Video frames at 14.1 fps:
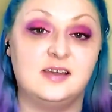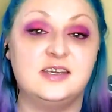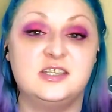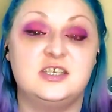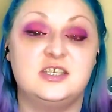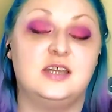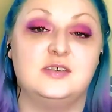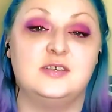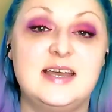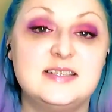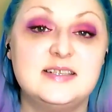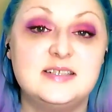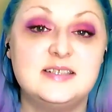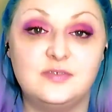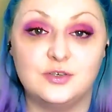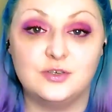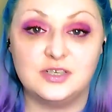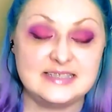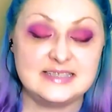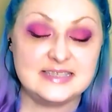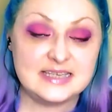set for a nice
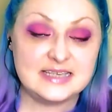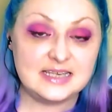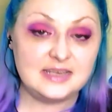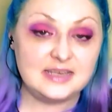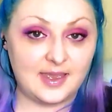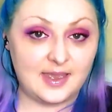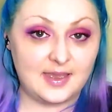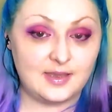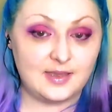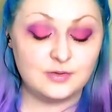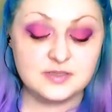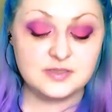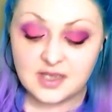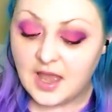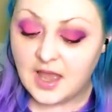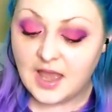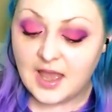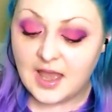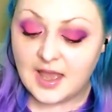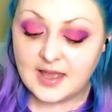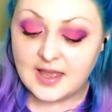evening out. And
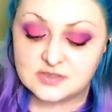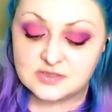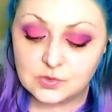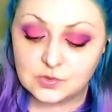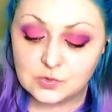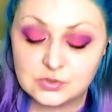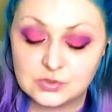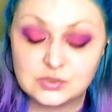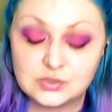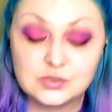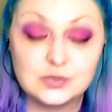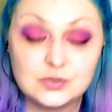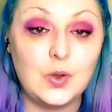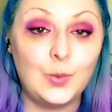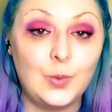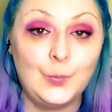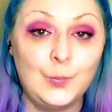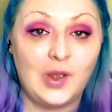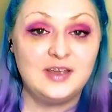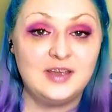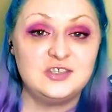you can do ombre
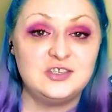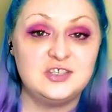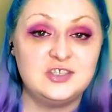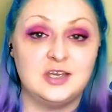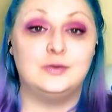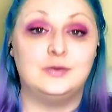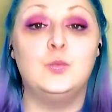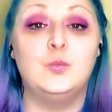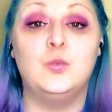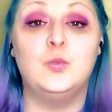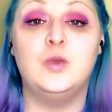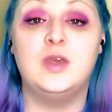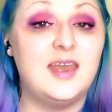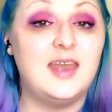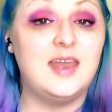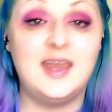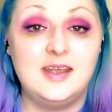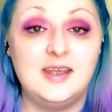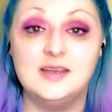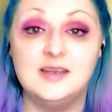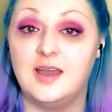eyeshadow with any
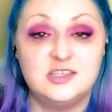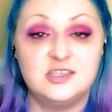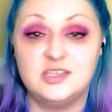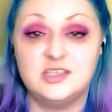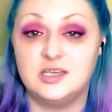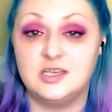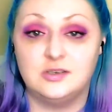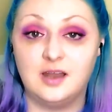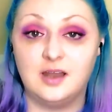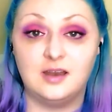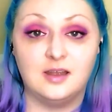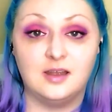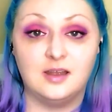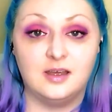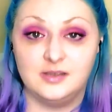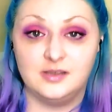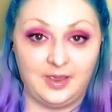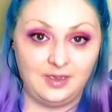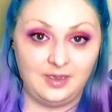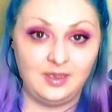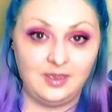eyeshadow colour you like.
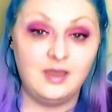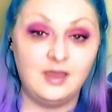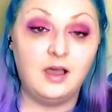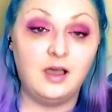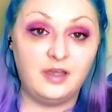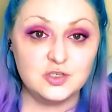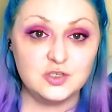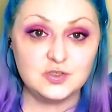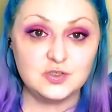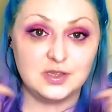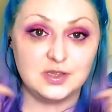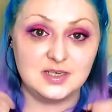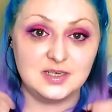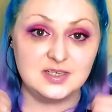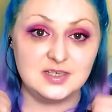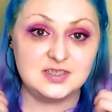I've chosen this because